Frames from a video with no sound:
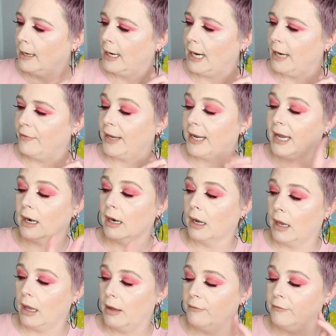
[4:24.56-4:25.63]
And they got
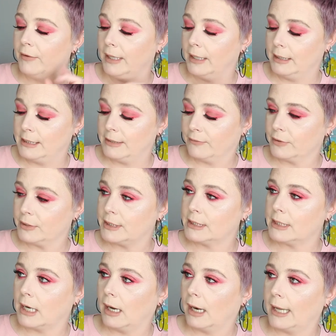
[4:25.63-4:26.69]
love in a different
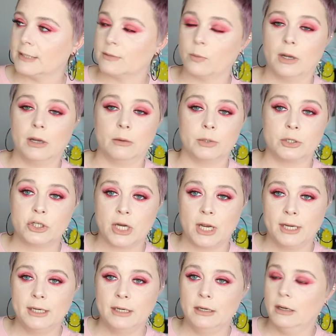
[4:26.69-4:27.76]
style as well, which
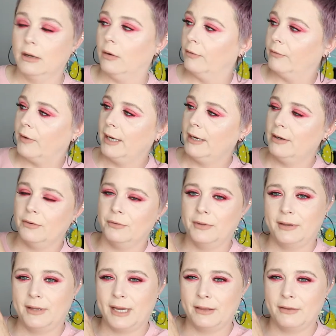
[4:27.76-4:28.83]
I didn't know. If I had known
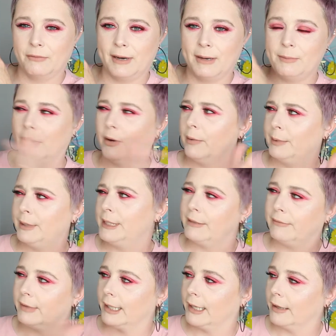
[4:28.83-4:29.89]
that they had the rainbow, I would have
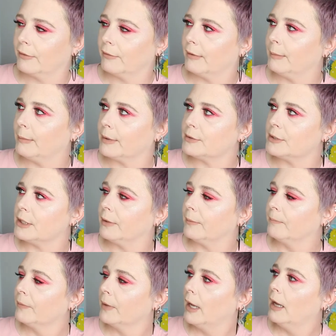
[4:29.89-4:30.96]
definitely got the rainbow too.
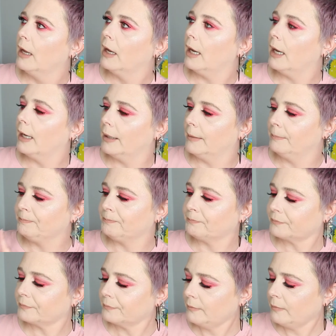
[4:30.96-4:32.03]
Um,
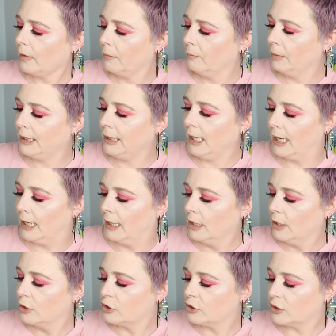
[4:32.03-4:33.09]
but yeah,
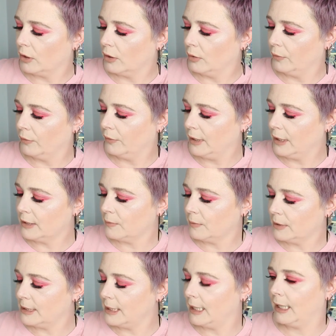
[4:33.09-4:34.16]
so these
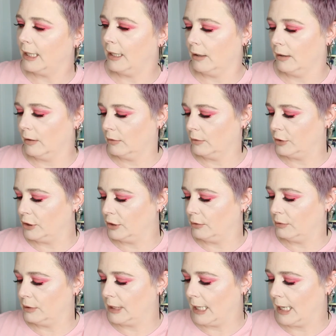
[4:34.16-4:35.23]
ones here
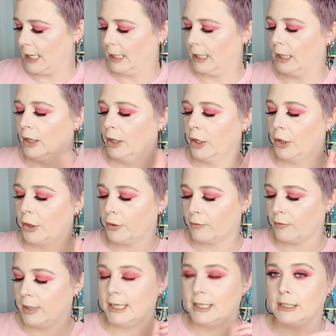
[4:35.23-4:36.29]
do take
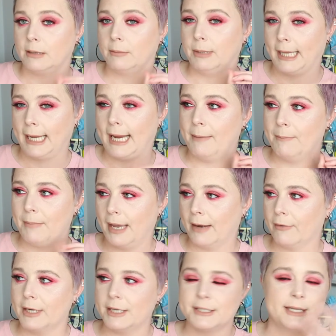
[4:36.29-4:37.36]
three double A
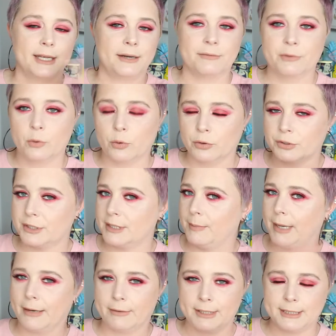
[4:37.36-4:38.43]
batteries and of course the
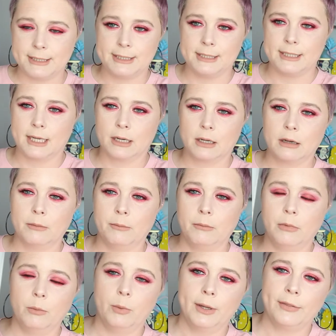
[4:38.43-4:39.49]
batteries did not come
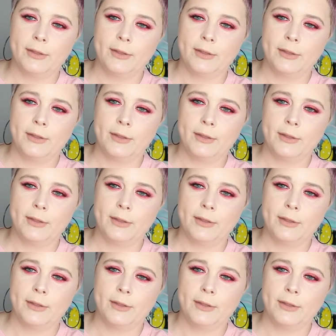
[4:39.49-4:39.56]
with